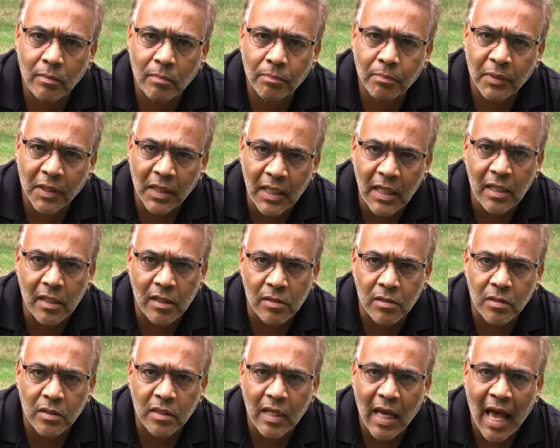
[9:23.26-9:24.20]

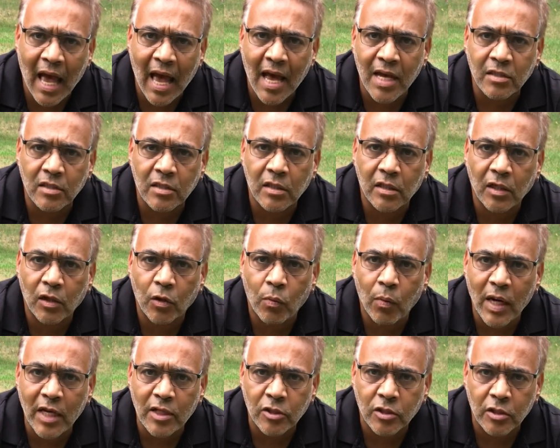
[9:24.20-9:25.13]
please ask the
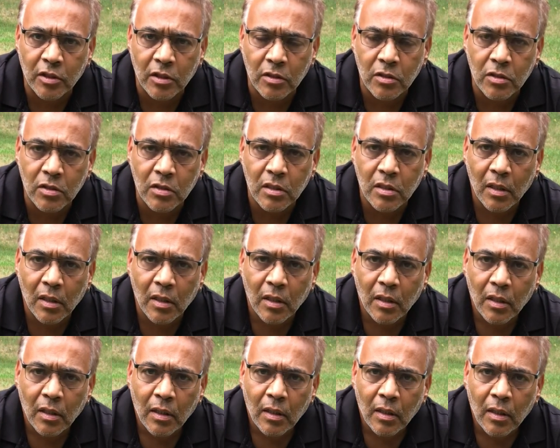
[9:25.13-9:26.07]
questions.
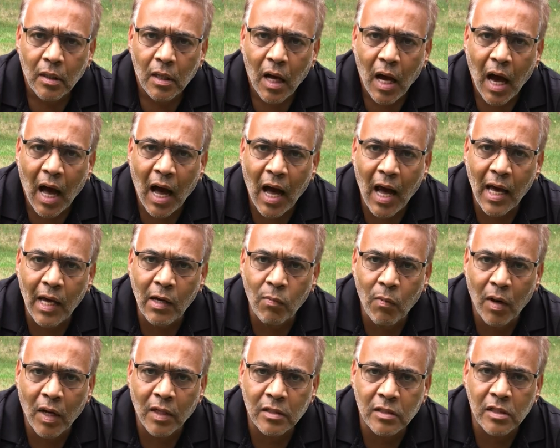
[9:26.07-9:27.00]
I
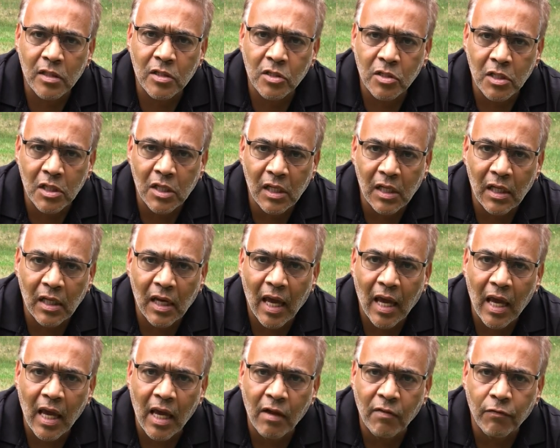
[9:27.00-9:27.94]
want to see
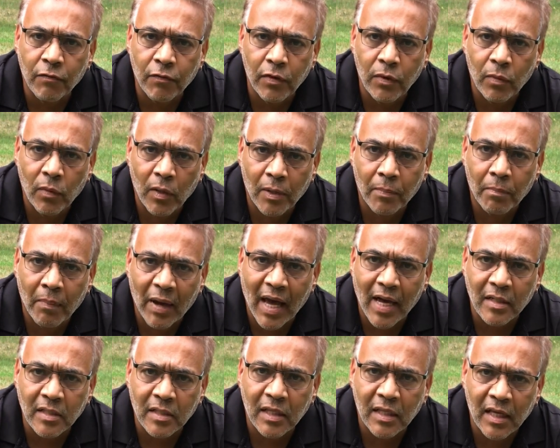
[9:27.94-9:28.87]
everyone
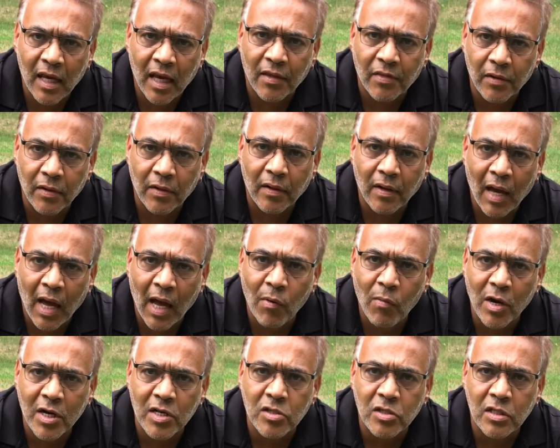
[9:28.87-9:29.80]
back together. I
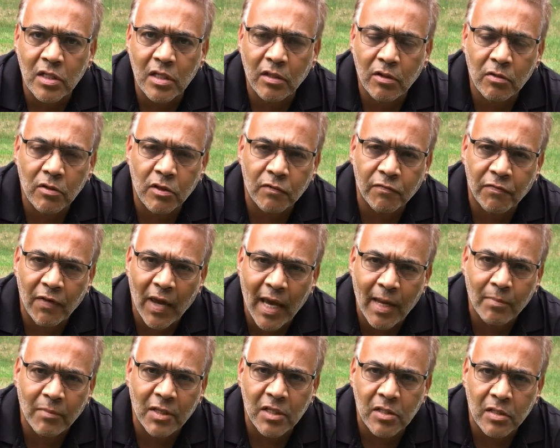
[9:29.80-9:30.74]
want to see those
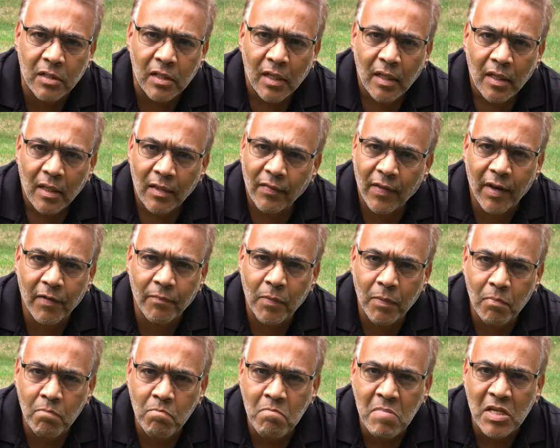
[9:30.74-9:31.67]
families that have
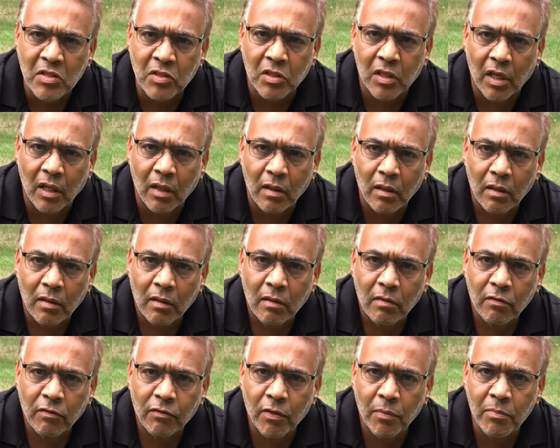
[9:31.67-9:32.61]
been missing
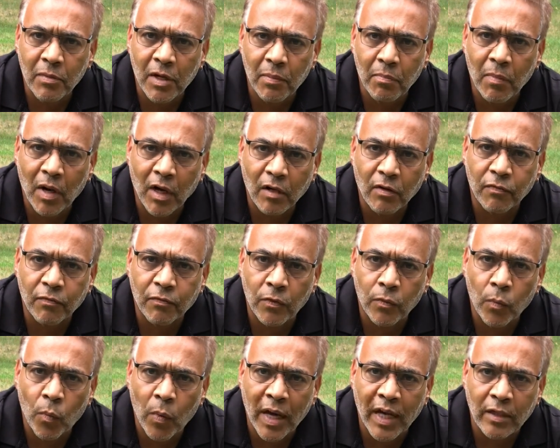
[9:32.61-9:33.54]
from Nipmuc for
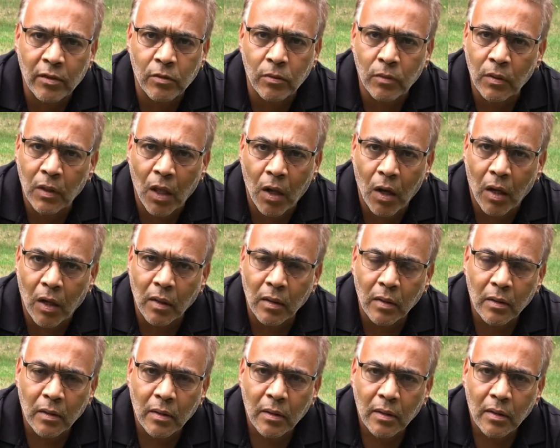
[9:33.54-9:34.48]
way too long
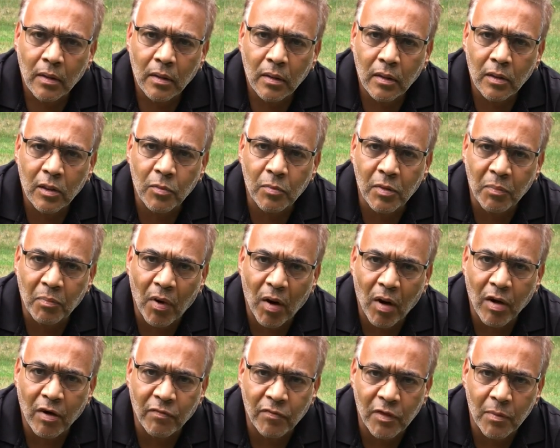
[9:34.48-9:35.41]
to be
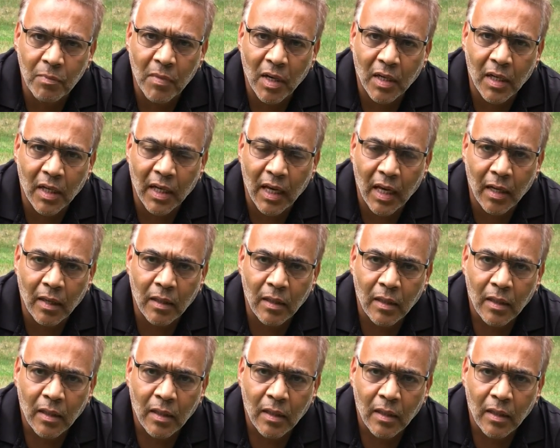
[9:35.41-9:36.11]
part of Nipmuc again.